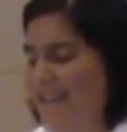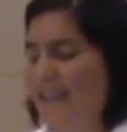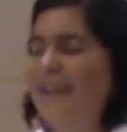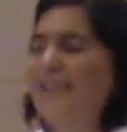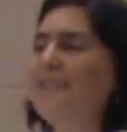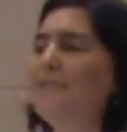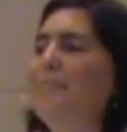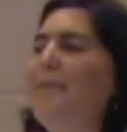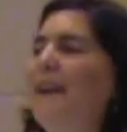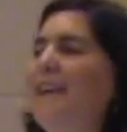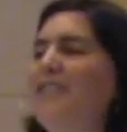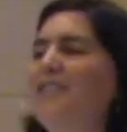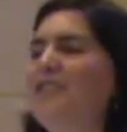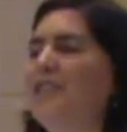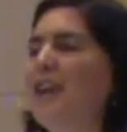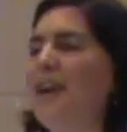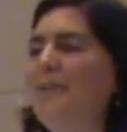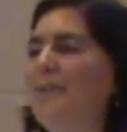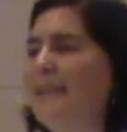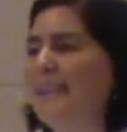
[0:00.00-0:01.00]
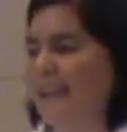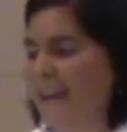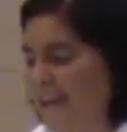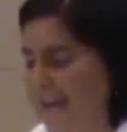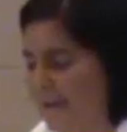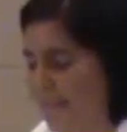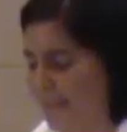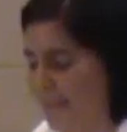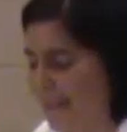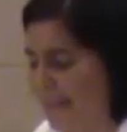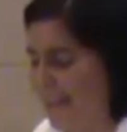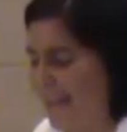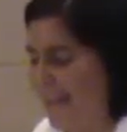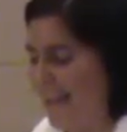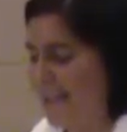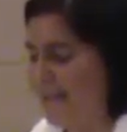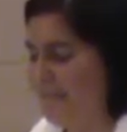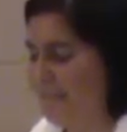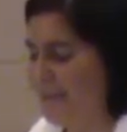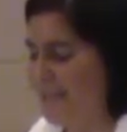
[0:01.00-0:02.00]
just by showing
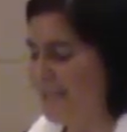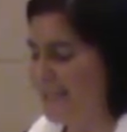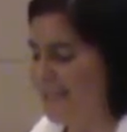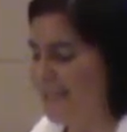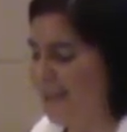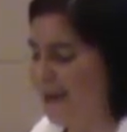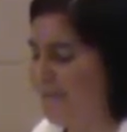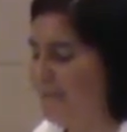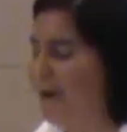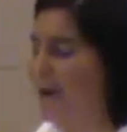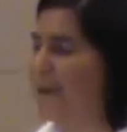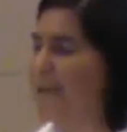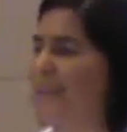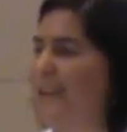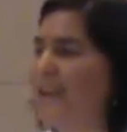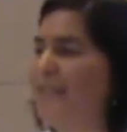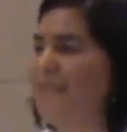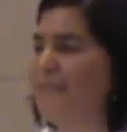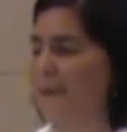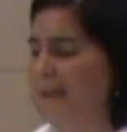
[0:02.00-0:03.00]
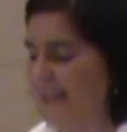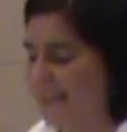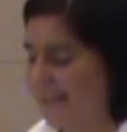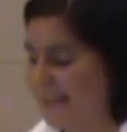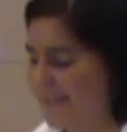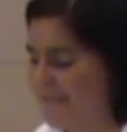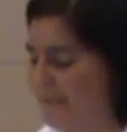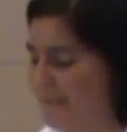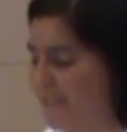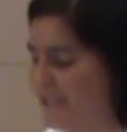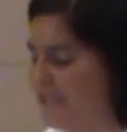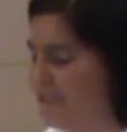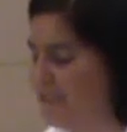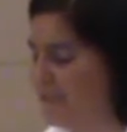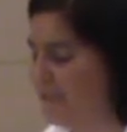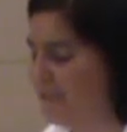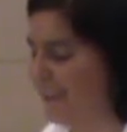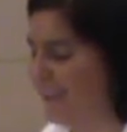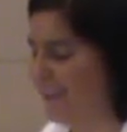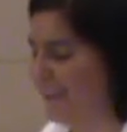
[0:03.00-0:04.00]
up and being a part of what I've been
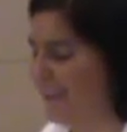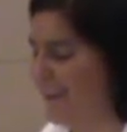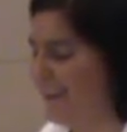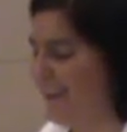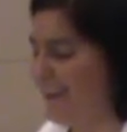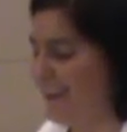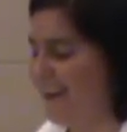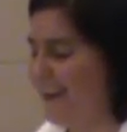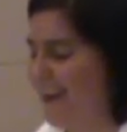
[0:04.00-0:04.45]
doing,